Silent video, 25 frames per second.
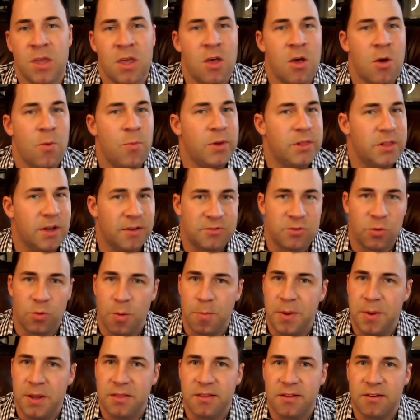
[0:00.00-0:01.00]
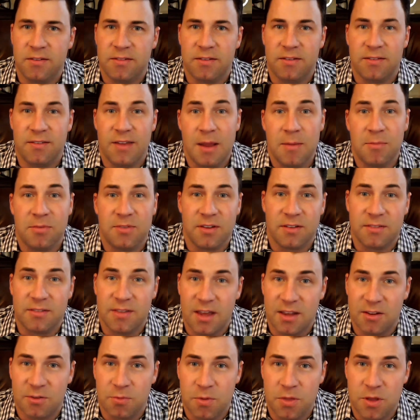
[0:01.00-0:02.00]
we'd love to repeat this same
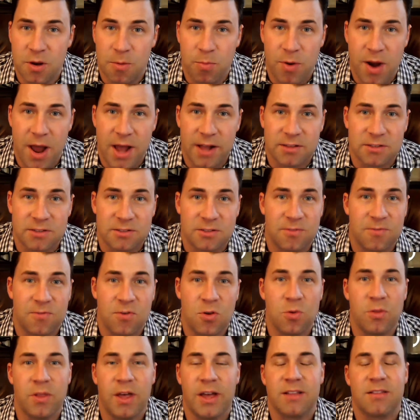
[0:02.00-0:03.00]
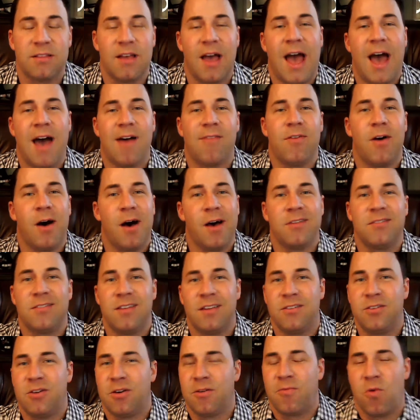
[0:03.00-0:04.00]
success with your practice. If you'd like to have us
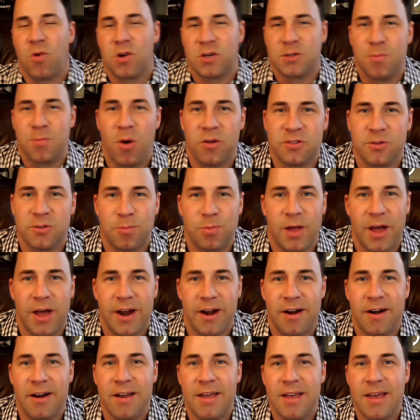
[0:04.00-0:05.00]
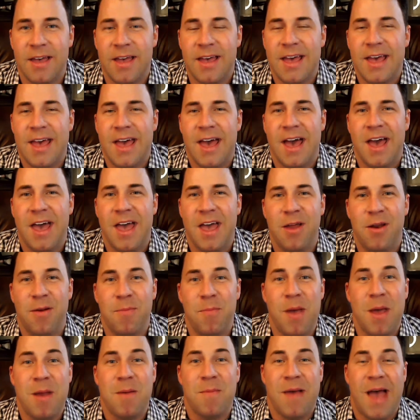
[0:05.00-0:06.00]
as your force multiplier
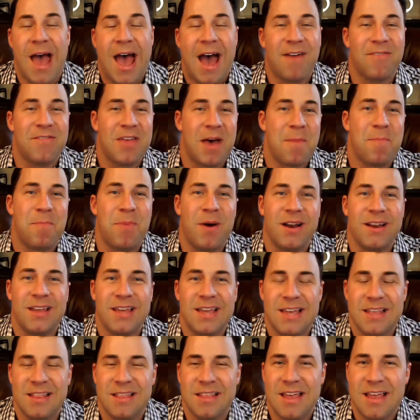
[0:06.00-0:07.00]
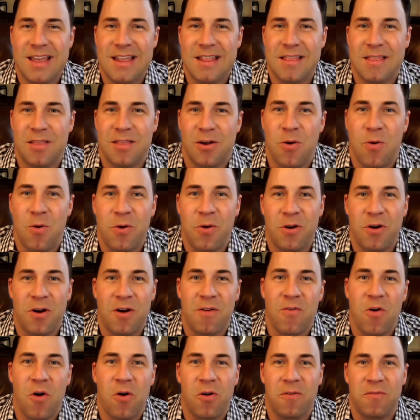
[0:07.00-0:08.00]
and have that buddy in the corner
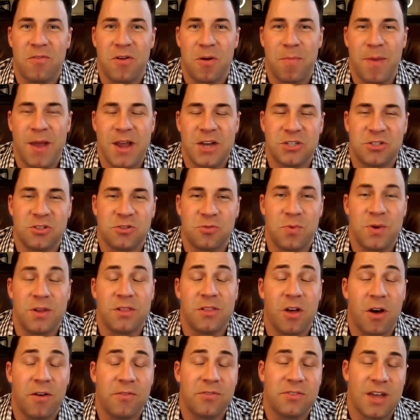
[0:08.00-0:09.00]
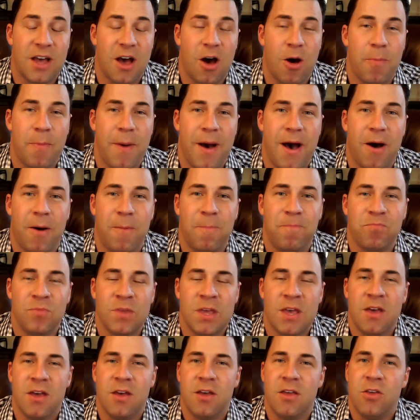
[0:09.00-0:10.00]
of all of your patients, we'd love to help out.
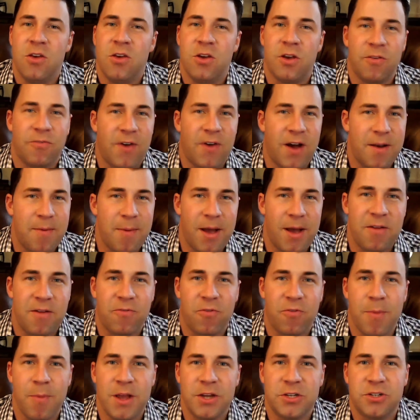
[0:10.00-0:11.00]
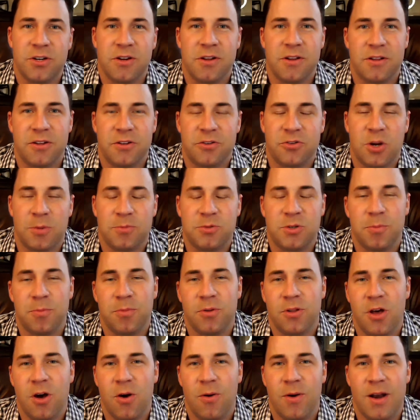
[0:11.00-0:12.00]
You can find my information in the description
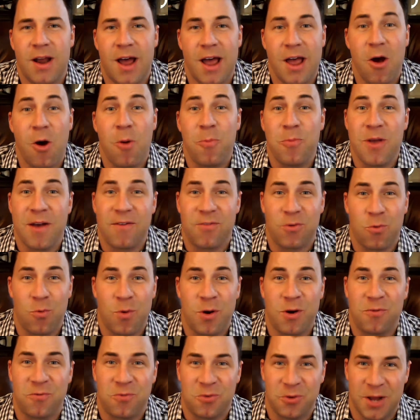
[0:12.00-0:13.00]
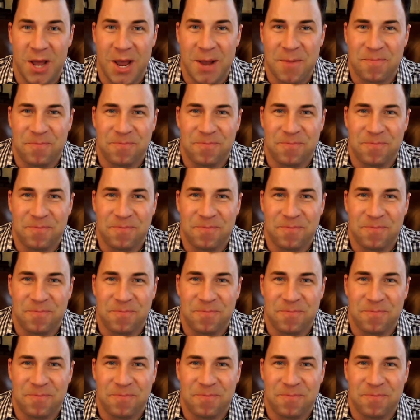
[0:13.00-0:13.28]
below, and I hope you have a wonderful day.